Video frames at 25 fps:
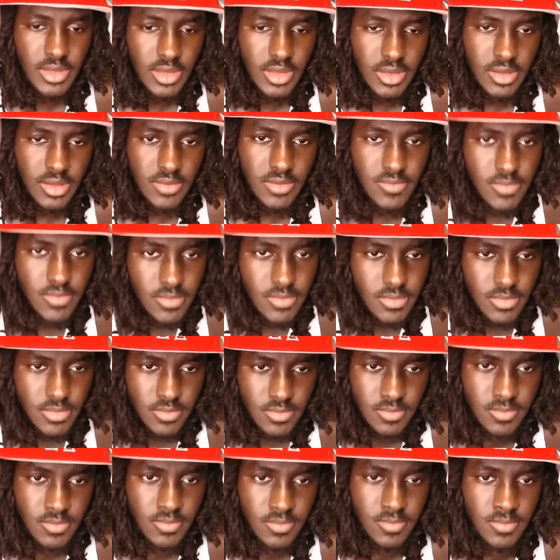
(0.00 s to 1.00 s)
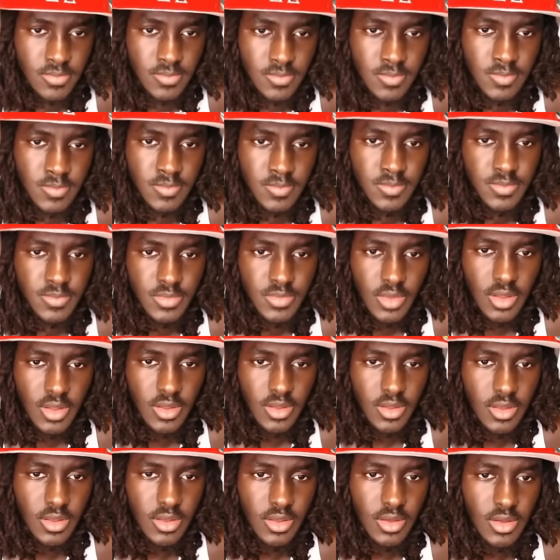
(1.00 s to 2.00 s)
And another turnover.
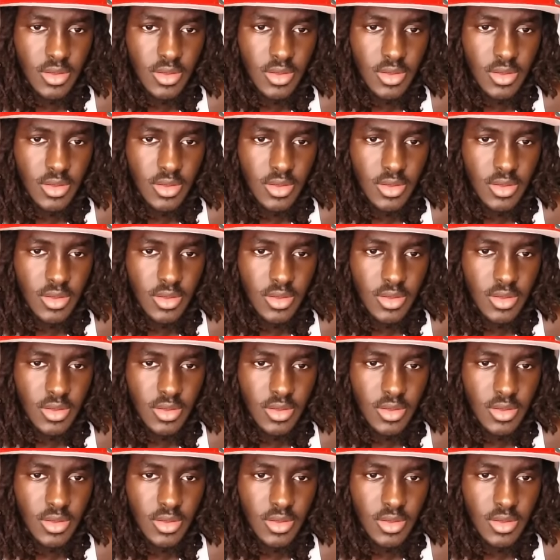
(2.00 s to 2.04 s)
Outlet